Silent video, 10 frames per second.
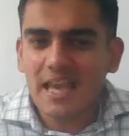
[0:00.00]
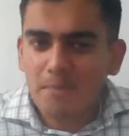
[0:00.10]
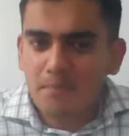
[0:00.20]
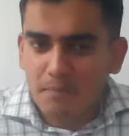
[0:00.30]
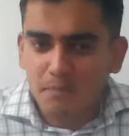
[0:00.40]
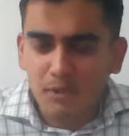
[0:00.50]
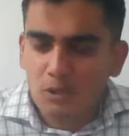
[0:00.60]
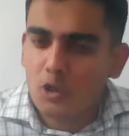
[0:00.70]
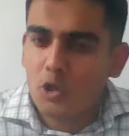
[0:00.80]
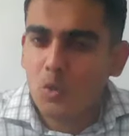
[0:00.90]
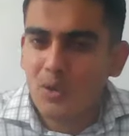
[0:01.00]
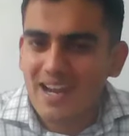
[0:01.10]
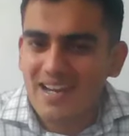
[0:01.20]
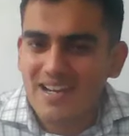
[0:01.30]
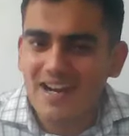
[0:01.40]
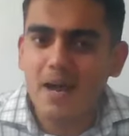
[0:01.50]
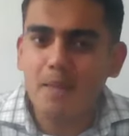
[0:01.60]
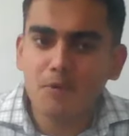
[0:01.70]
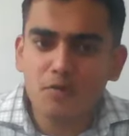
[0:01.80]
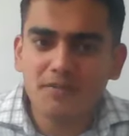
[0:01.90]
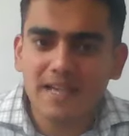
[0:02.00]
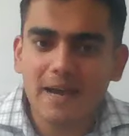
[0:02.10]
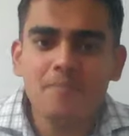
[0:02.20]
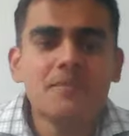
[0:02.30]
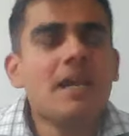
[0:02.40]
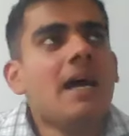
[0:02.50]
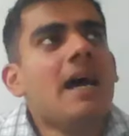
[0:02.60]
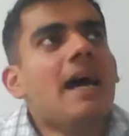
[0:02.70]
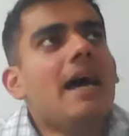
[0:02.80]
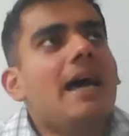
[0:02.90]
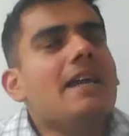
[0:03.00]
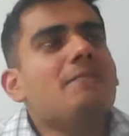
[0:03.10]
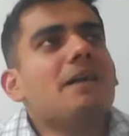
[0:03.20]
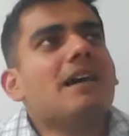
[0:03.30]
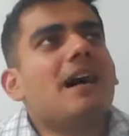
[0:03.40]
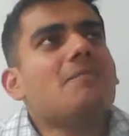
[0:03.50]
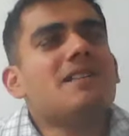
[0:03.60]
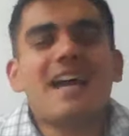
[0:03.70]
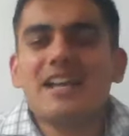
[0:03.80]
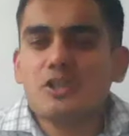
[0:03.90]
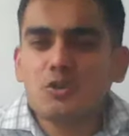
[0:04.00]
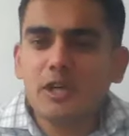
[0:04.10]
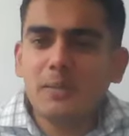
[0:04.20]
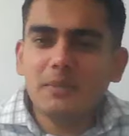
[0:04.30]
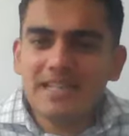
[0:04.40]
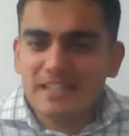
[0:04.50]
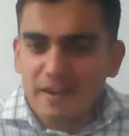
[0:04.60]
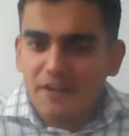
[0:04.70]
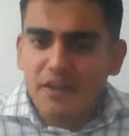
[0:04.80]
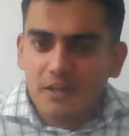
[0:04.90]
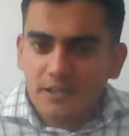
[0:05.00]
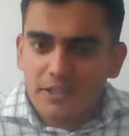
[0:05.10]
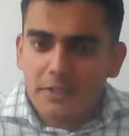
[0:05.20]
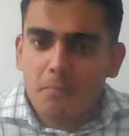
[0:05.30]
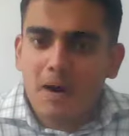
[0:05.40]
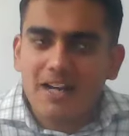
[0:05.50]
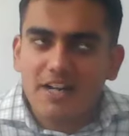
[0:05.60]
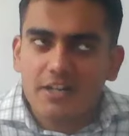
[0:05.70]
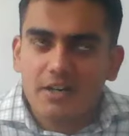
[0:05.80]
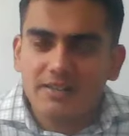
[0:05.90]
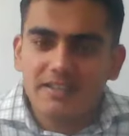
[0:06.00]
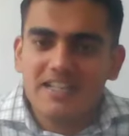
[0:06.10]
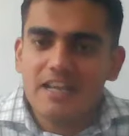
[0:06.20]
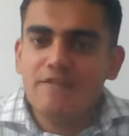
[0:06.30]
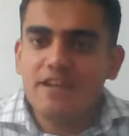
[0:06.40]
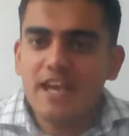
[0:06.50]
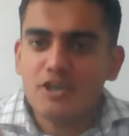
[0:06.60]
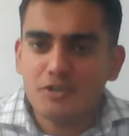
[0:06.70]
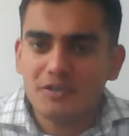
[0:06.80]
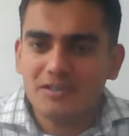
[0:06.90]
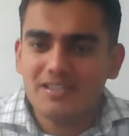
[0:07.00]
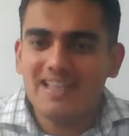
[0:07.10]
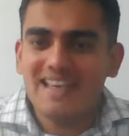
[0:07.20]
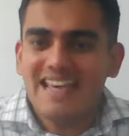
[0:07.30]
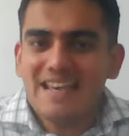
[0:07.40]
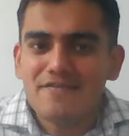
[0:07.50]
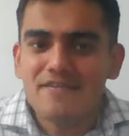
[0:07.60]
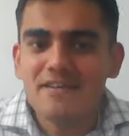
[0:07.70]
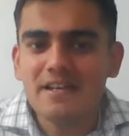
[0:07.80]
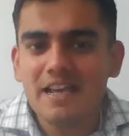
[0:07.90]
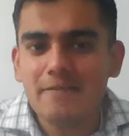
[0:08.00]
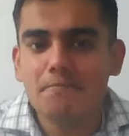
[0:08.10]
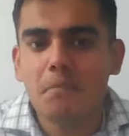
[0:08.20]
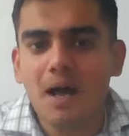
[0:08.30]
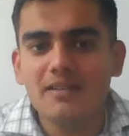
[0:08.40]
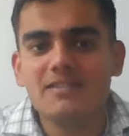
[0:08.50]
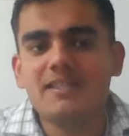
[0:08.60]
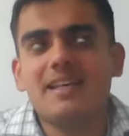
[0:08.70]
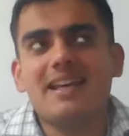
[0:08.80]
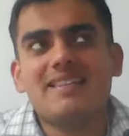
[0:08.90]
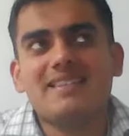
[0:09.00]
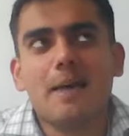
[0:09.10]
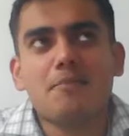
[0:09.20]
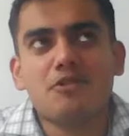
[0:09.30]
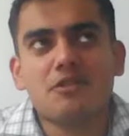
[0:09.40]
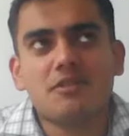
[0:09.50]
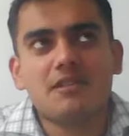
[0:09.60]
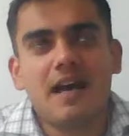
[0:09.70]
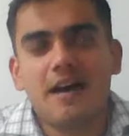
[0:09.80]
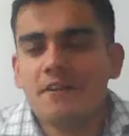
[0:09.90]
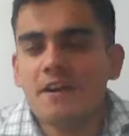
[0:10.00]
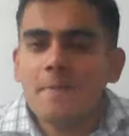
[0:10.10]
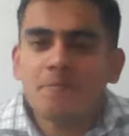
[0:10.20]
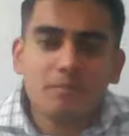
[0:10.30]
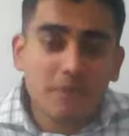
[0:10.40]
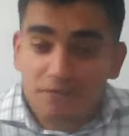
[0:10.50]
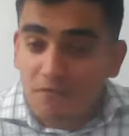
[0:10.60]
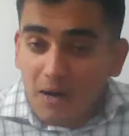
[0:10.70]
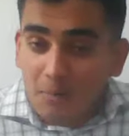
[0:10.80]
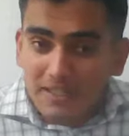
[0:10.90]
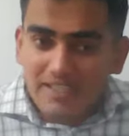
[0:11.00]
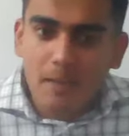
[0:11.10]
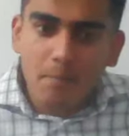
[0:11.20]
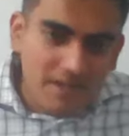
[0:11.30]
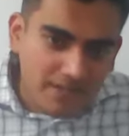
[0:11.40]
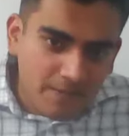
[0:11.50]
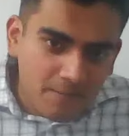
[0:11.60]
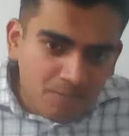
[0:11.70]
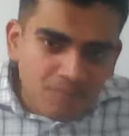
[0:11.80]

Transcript: same people who created and approved them, it becomes extremely difficult to monitor the deviations, even if policy exceptions have been formally submitted.